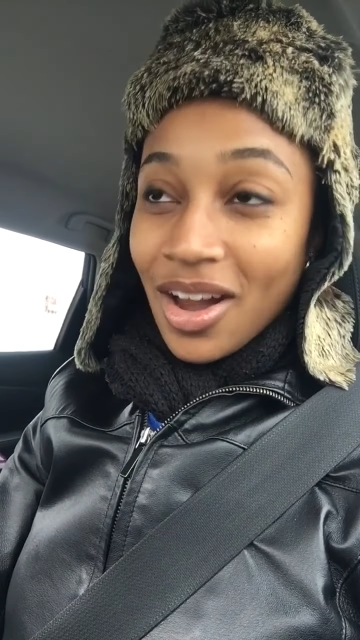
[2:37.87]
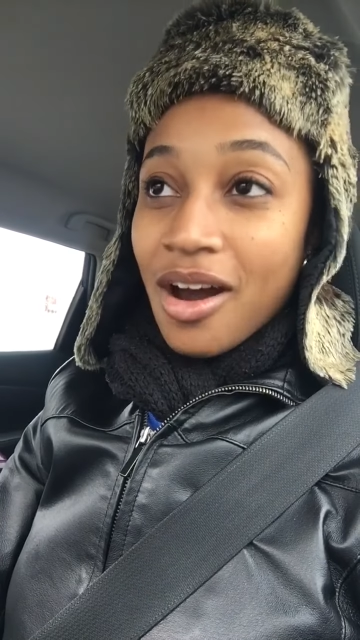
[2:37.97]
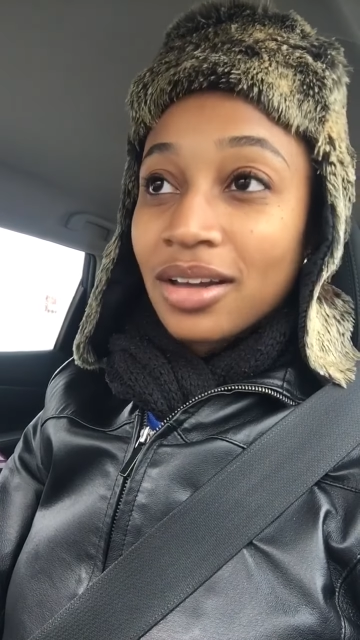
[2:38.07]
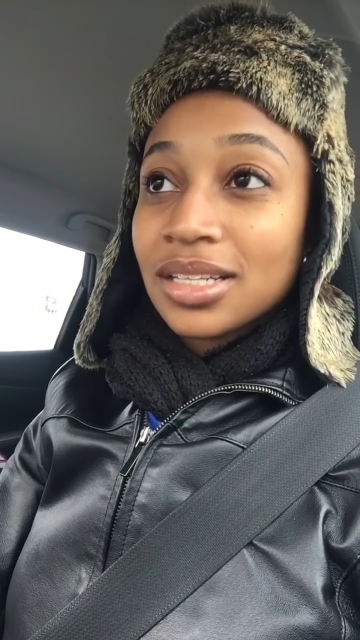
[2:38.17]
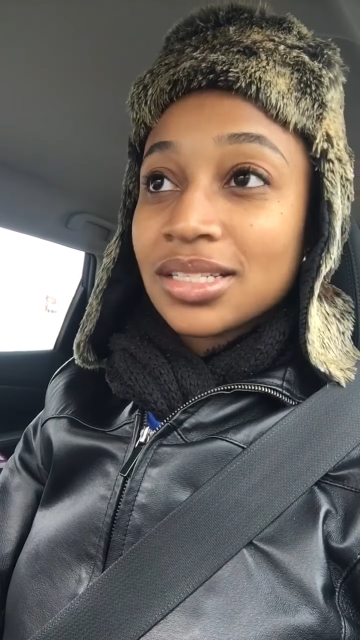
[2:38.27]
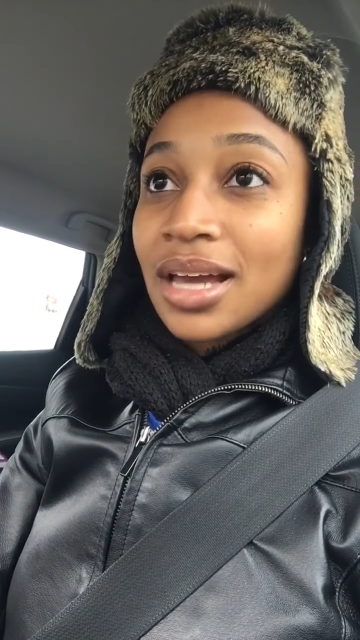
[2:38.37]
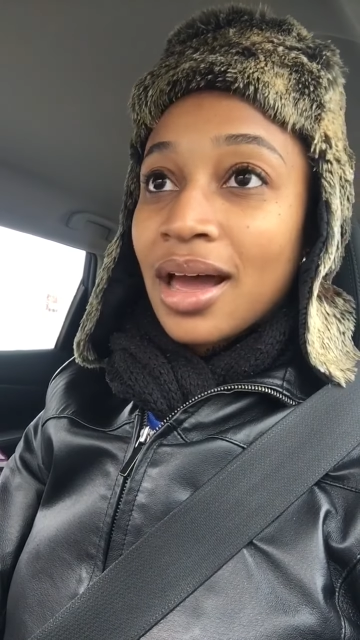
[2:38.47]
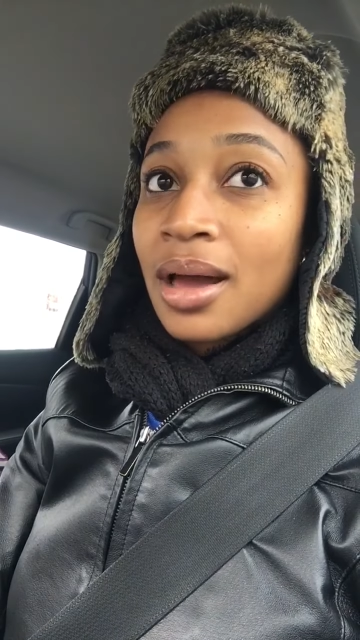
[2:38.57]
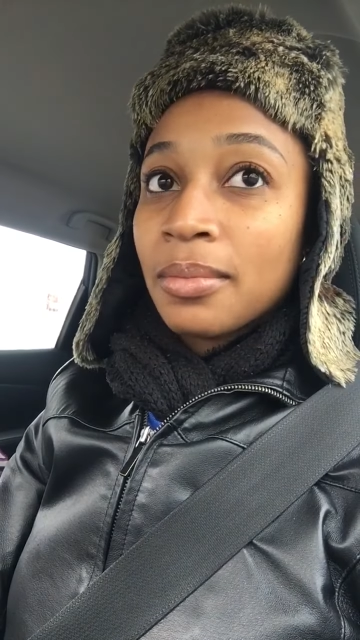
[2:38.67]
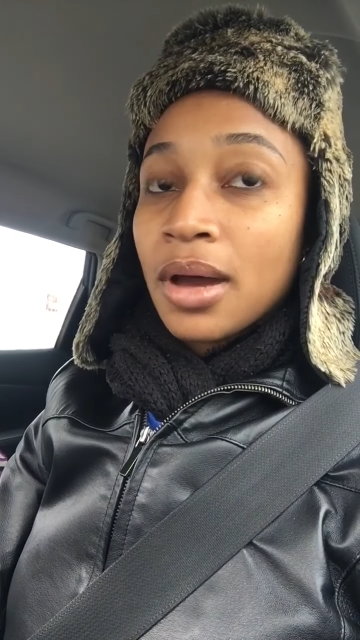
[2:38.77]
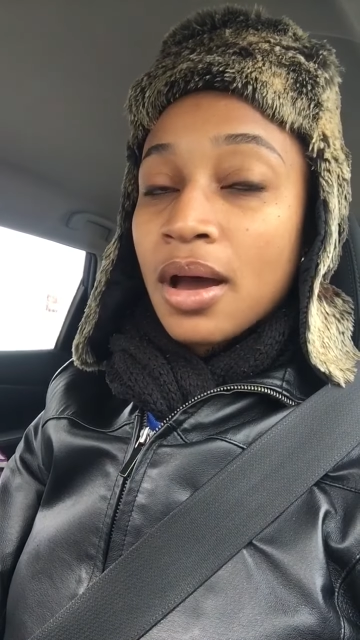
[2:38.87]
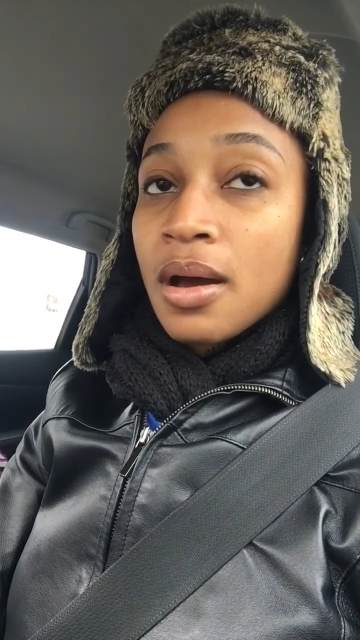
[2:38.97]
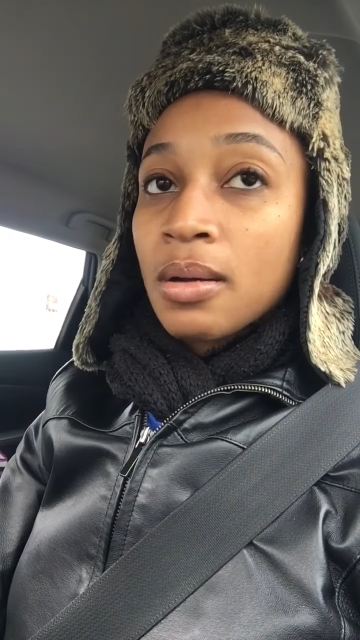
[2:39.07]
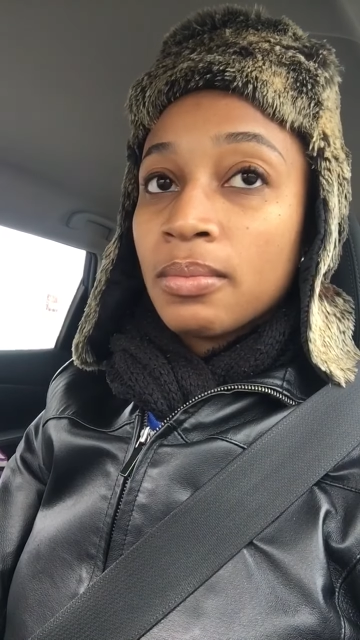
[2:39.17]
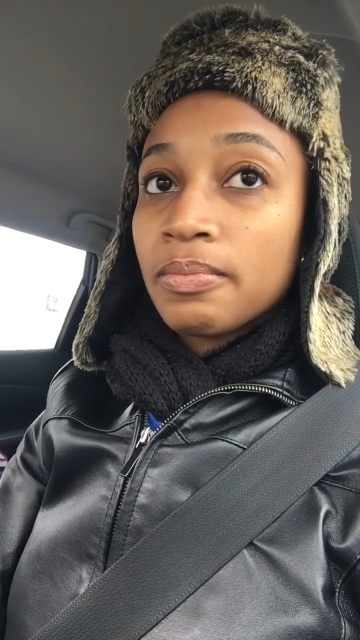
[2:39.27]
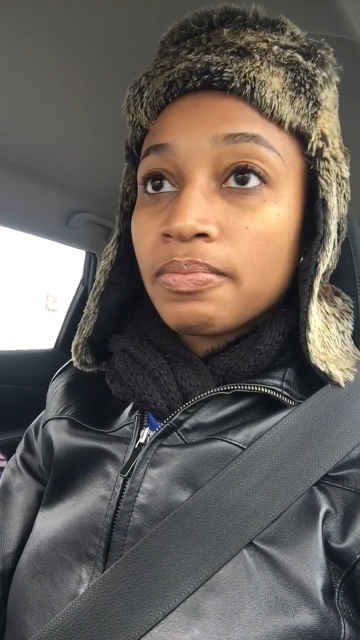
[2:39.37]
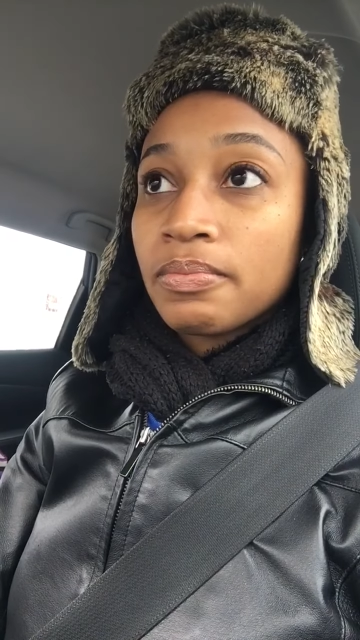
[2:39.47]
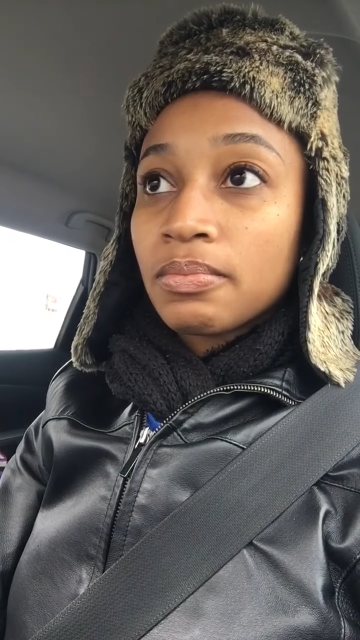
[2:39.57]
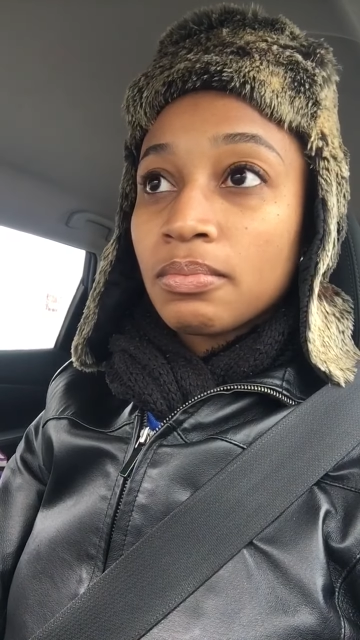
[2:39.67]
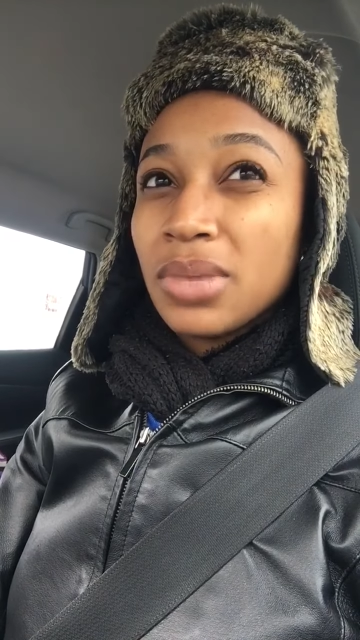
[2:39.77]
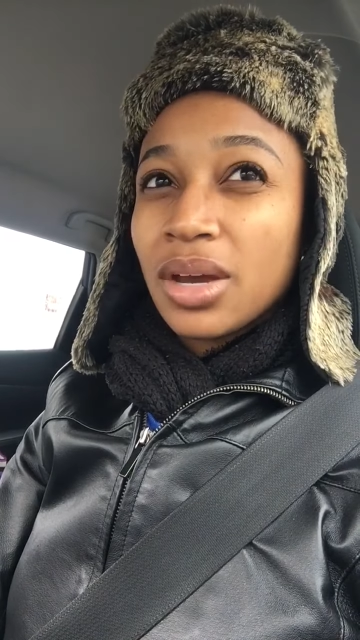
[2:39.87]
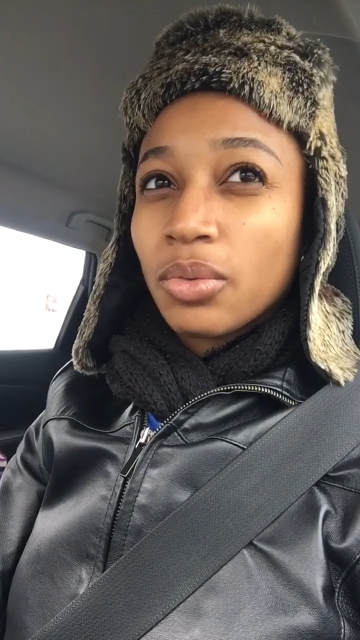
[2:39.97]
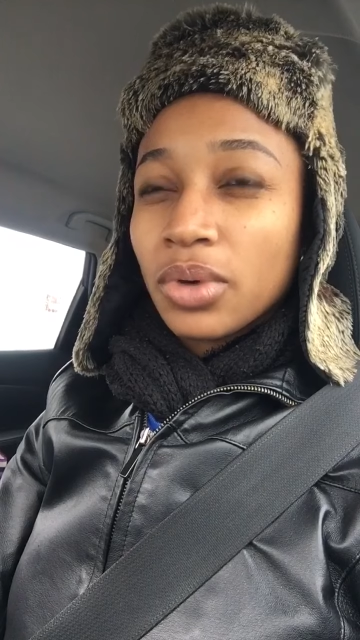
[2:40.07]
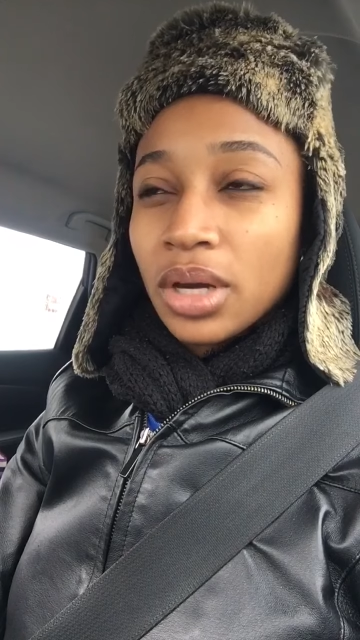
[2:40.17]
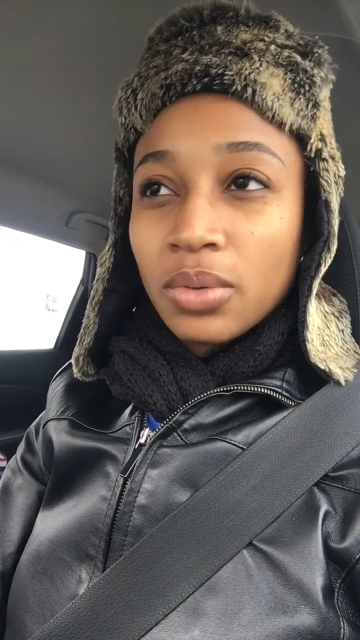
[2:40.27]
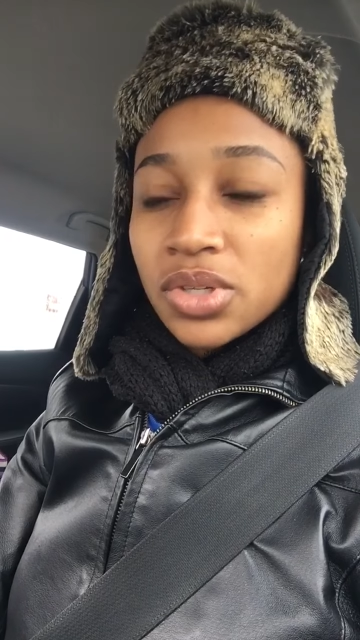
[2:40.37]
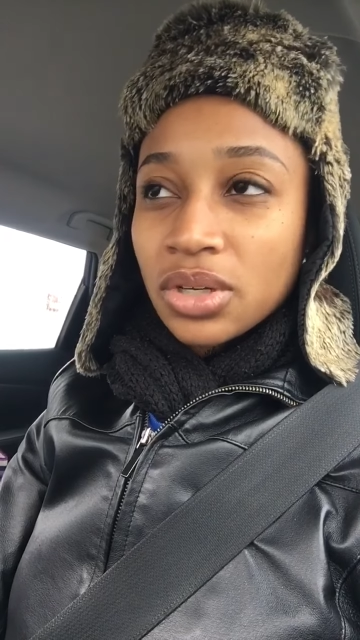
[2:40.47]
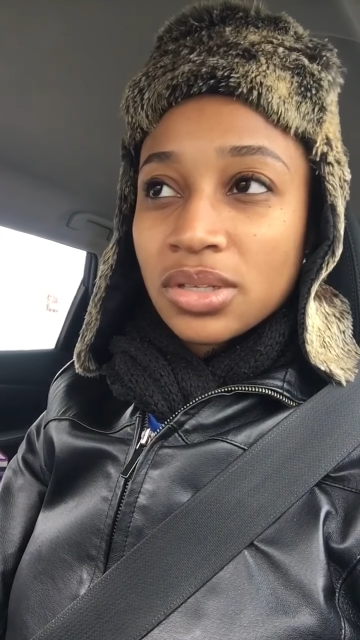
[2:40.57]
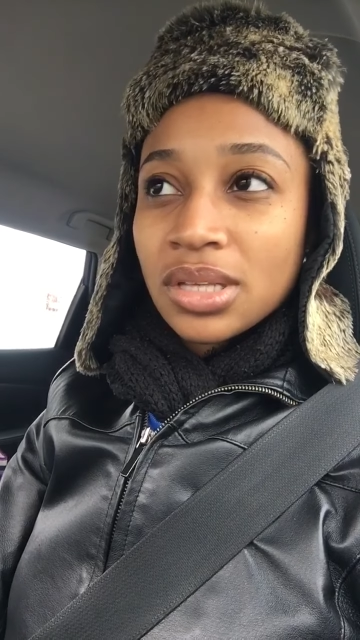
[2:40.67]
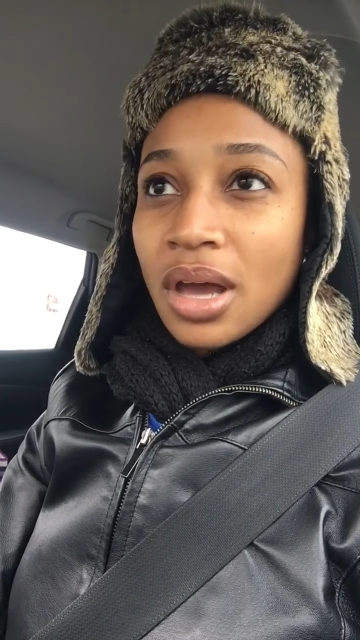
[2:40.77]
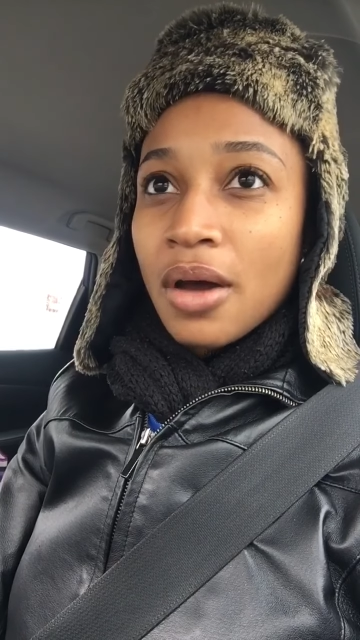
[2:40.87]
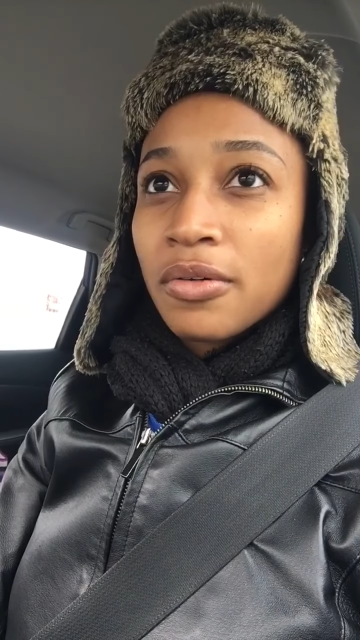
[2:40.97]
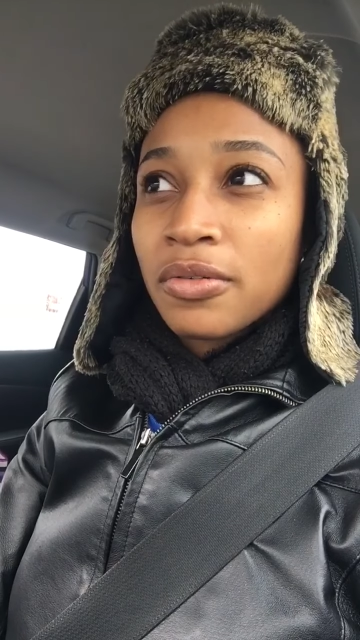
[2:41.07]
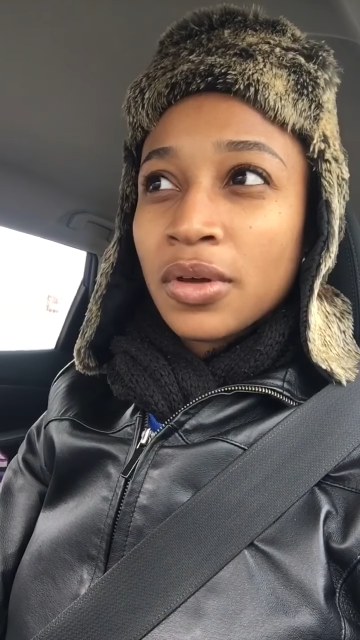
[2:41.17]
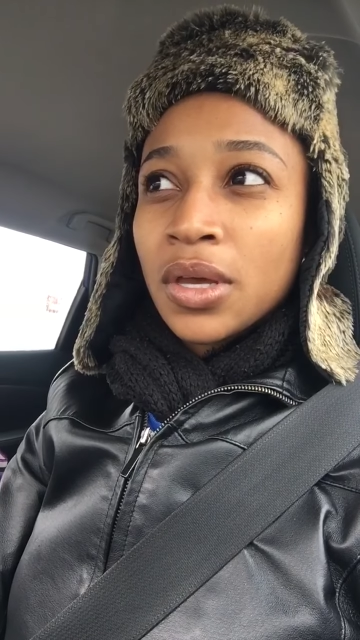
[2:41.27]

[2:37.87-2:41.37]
all the time, being real with yourself,